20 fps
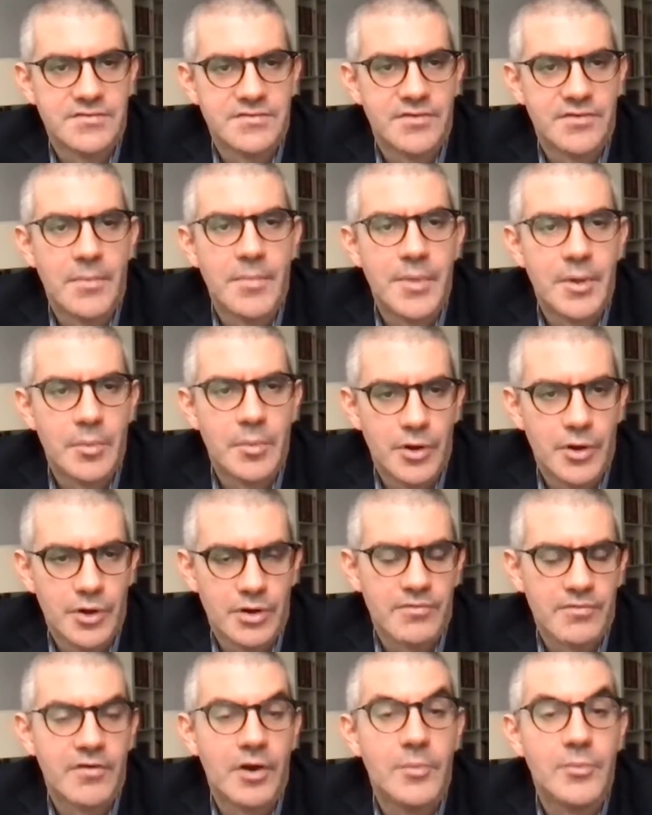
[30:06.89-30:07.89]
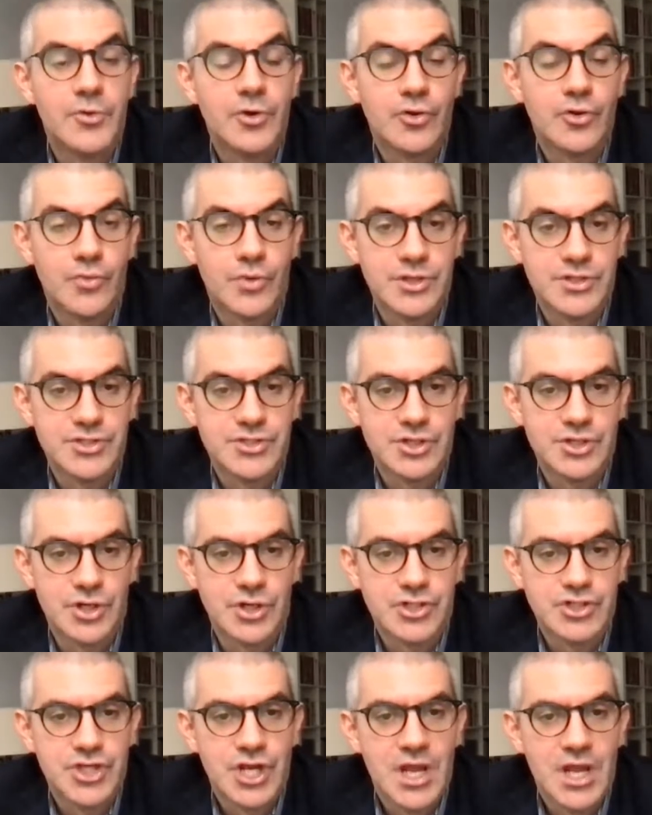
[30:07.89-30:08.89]
from the book, from your
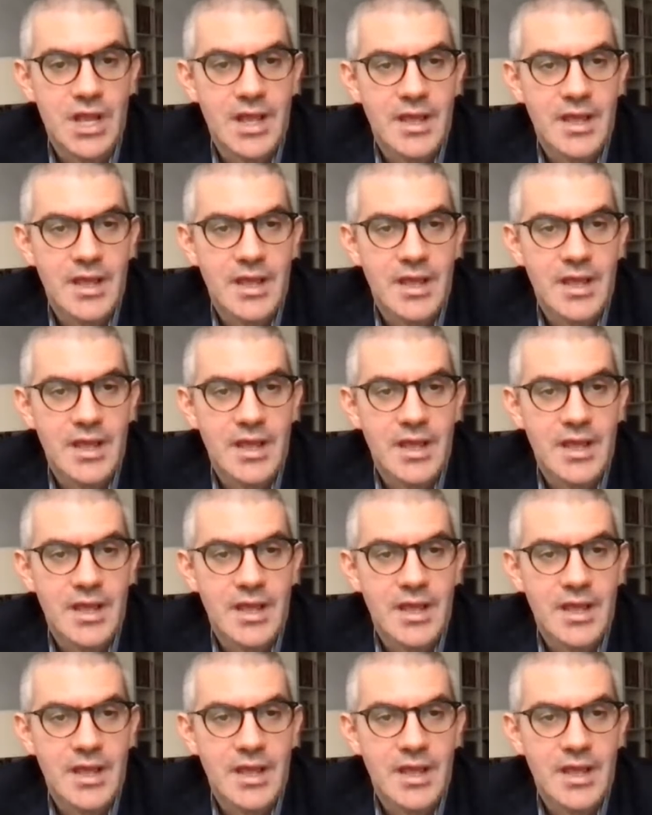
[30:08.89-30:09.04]
research,